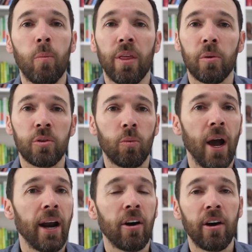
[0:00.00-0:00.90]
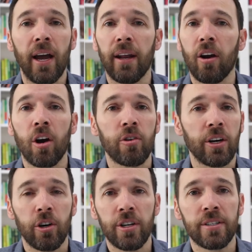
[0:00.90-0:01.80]
where there was a writer and an art
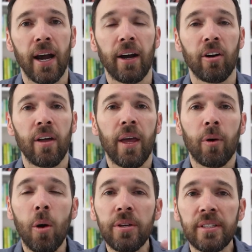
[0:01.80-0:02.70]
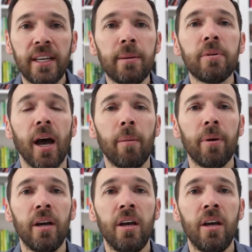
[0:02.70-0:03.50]
director or designer, and they were always teamed up